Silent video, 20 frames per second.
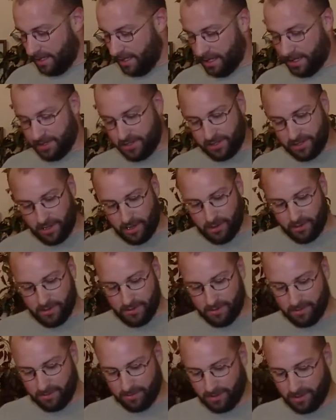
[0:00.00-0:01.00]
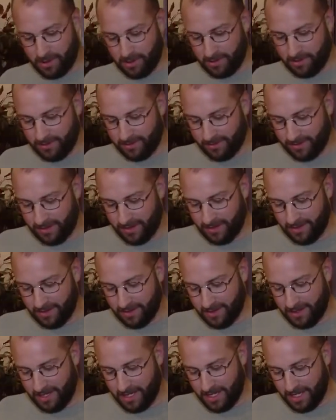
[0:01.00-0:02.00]
And so, well,
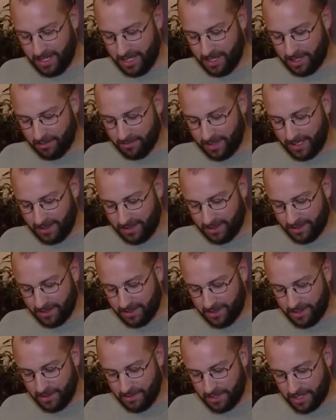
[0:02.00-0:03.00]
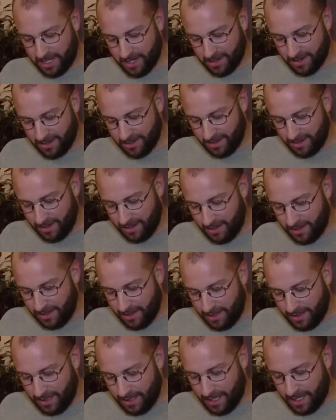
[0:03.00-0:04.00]
you can read the good news here.
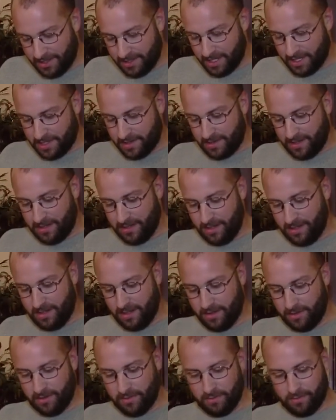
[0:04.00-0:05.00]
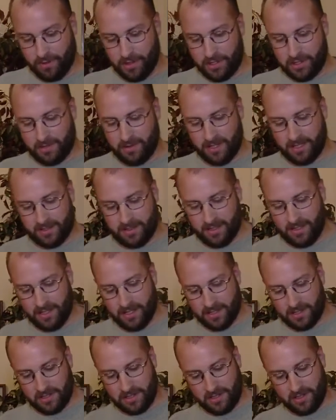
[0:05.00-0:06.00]
It says, 1
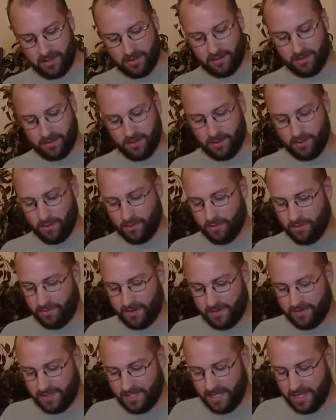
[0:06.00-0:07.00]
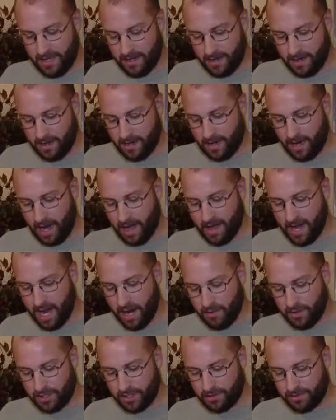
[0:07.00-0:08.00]
Corinthians 15, and
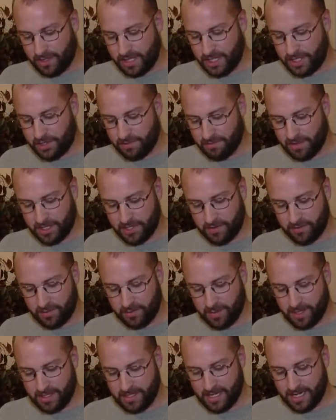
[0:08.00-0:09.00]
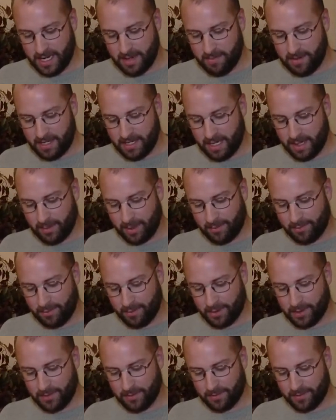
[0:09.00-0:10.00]
now is Christ risen from the dead and become the
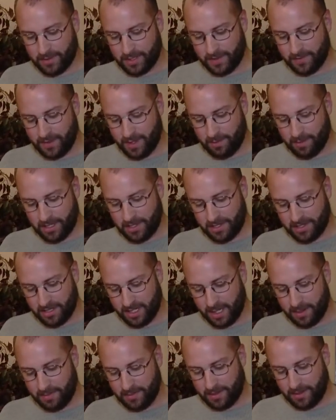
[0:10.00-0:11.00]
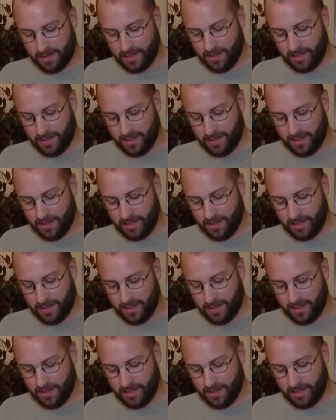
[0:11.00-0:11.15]
first fruits of them that slept.